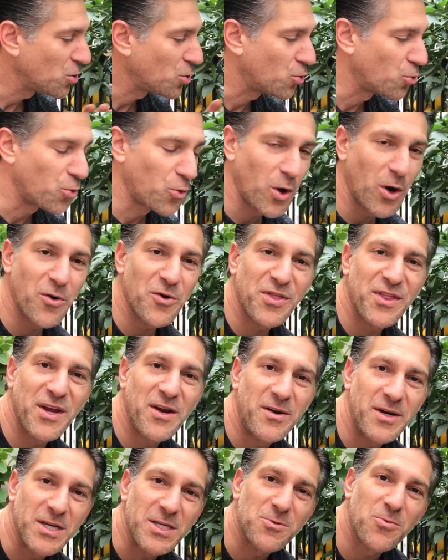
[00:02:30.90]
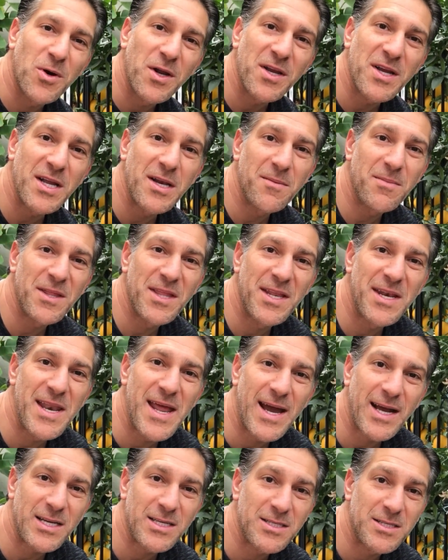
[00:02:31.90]
growth areas. What are gonna be the
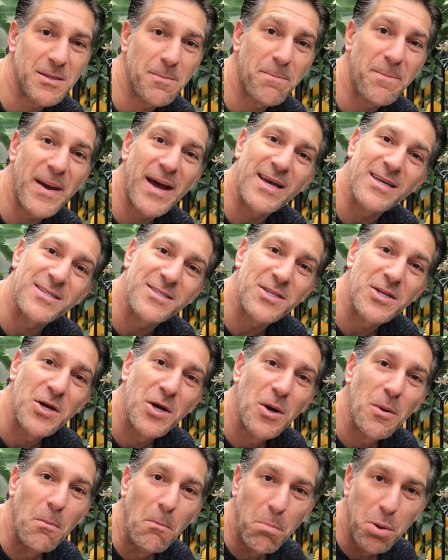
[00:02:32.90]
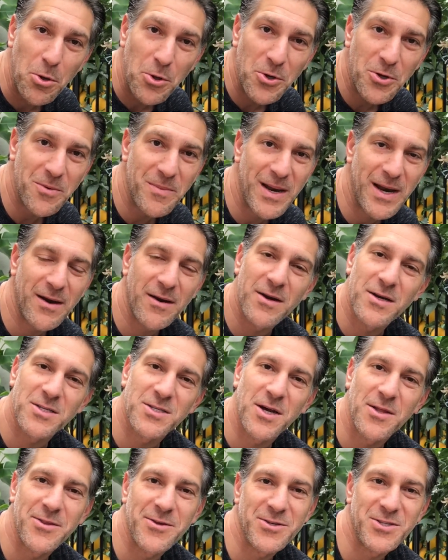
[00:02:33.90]
next best bloom
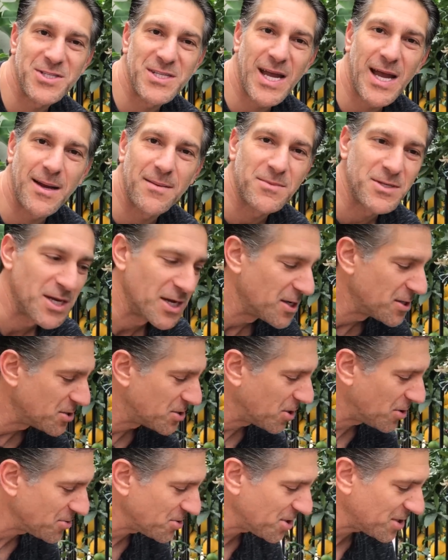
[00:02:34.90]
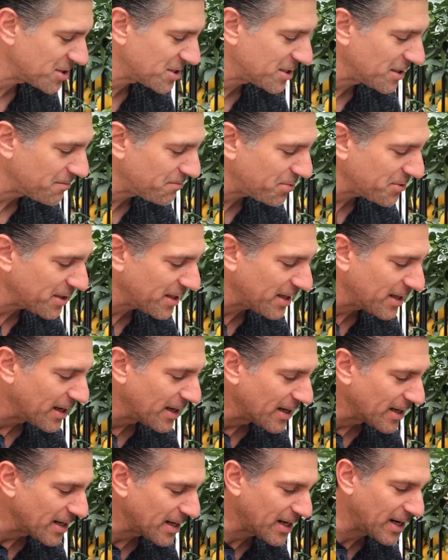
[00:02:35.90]
areas on those stems. Don't just simply
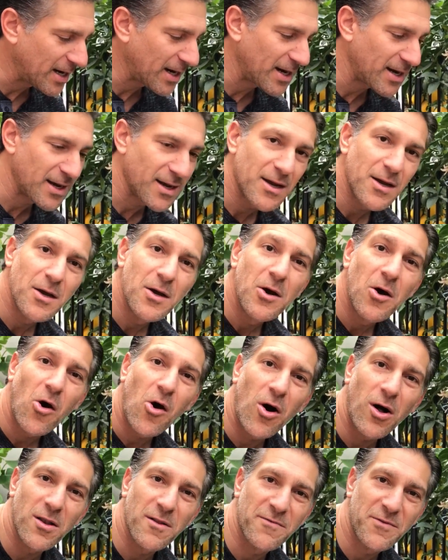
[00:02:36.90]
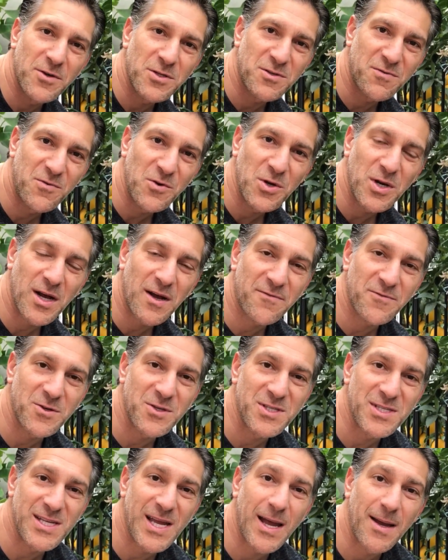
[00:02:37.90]
cut all of those fruit off
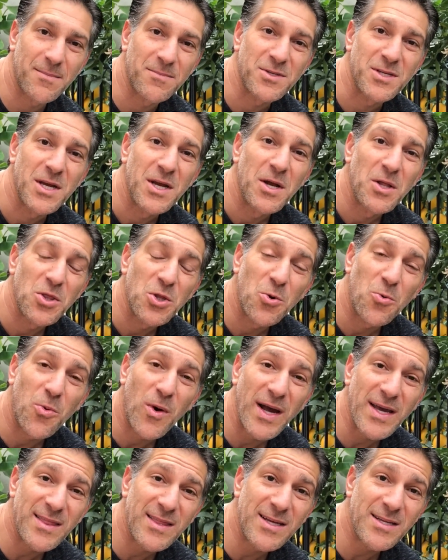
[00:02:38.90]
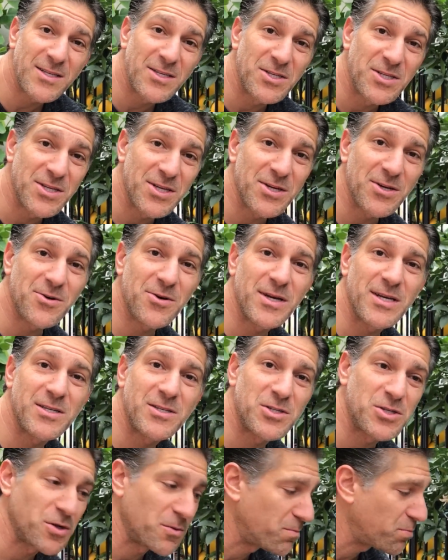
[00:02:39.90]
the stems. The right thing to do
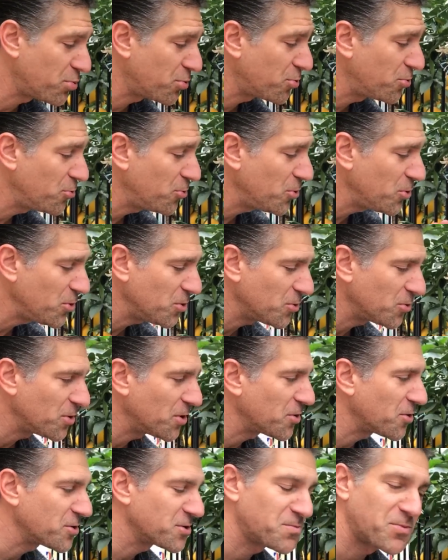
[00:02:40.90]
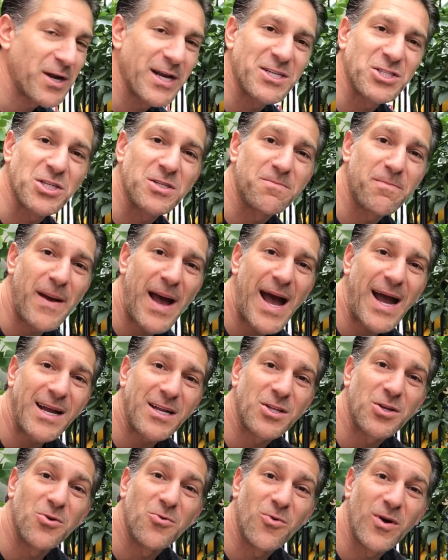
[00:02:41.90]
is to prune those branches
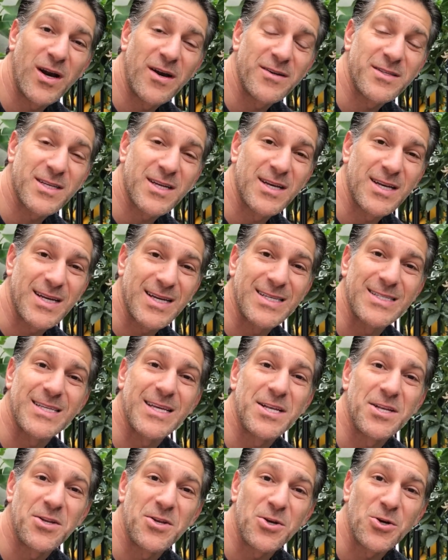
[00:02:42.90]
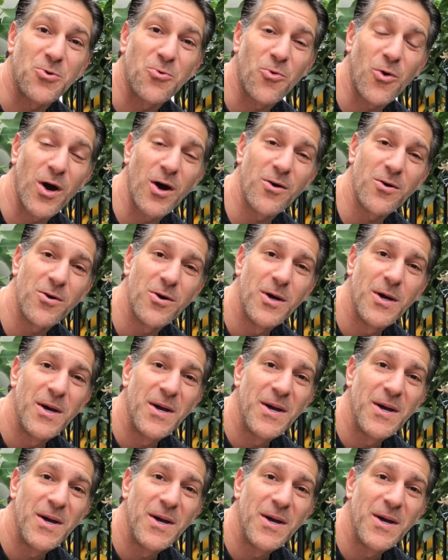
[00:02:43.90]
back to where it's gonna to continue to grow